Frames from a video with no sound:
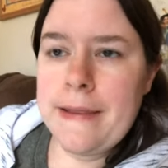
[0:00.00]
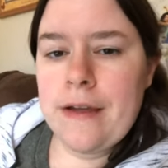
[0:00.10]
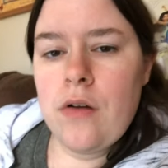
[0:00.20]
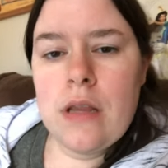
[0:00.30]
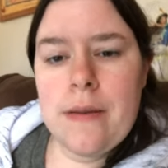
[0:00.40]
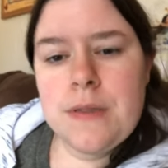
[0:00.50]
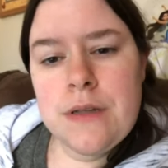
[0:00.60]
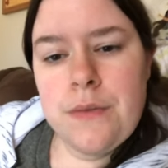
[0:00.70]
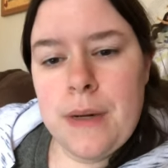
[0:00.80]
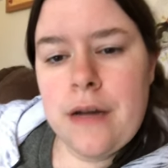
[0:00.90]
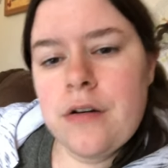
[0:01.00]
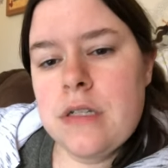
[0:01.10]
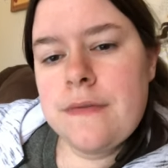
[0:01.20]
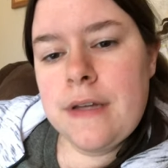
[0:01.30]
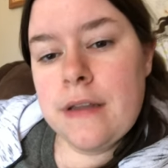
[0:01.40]
like all absolute
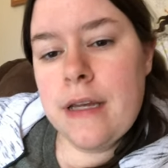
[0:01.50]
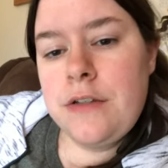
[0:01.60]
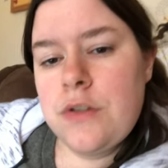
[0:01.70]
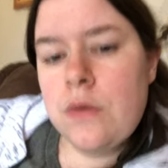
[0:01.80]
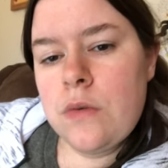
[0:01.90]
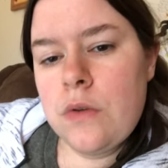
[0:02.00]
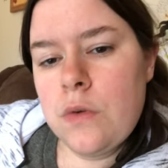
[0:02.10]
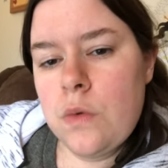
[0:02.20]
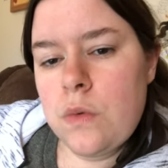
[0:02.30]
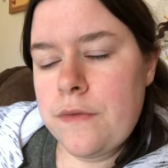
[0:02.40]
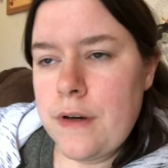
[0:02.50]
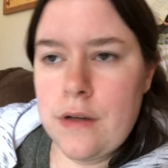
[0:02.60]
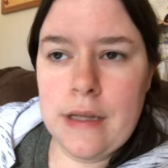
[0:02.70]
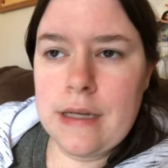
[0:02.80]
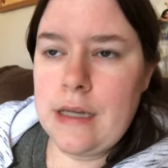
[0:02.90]
monarchs, if he liked you, you were
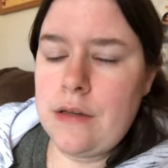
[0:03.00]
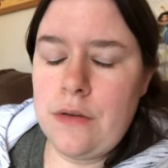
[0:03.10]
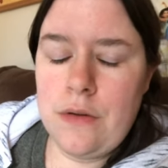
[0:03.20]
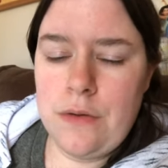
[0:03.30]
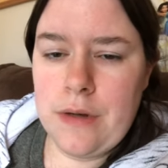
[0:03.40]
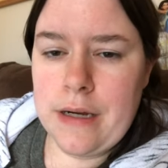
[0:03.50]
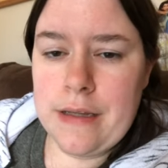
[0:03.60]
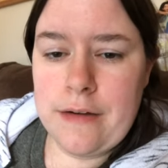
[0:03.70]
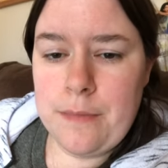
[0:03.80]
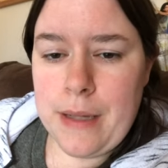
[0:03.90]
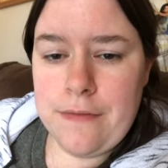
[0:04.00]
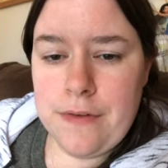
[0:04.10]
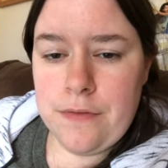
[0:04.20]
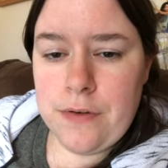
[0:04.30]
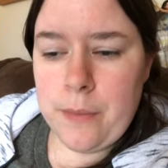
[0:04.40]
very lucky and you, you got a lot of
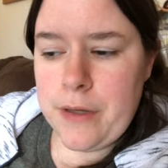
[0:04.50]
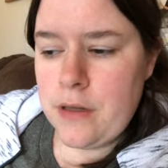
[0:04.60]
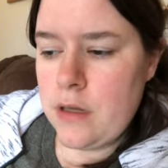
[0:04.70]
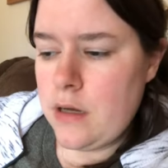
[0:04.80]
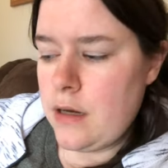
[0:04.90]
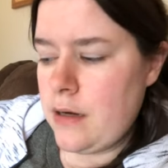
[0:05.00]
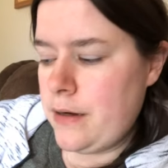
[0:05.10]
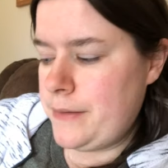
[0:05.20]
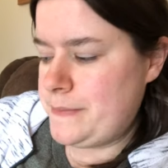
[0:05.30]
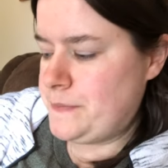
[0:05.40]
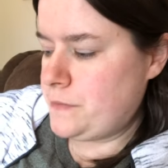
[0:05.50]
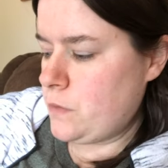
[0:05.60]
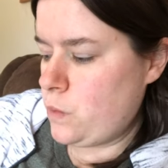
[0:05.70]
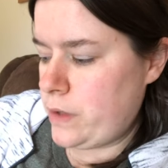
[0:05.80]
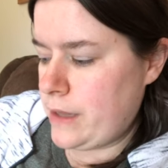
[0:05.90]
benefit from it um,
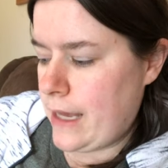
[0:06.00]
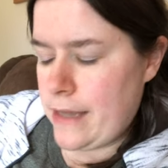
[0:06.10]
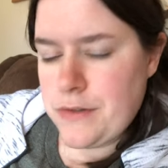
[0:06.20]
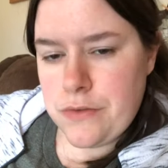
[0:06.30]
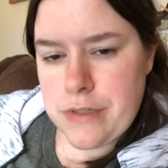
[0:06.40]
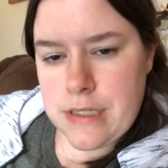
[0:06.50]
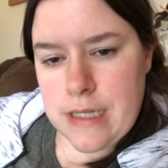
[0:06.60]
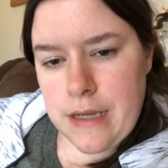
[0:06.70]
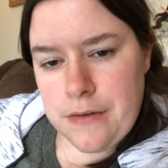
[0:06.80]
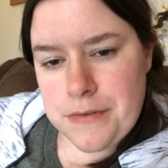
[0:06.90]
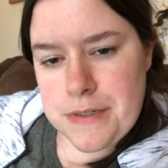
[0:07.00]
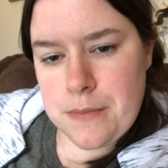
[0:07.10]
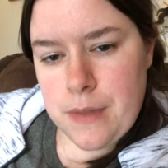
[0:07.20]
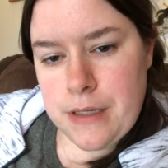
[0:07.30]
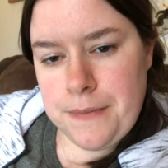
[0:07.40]
with castles and titles
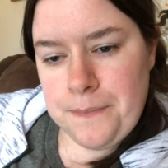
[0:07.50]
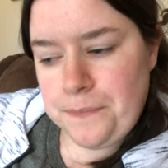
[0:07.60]
and money.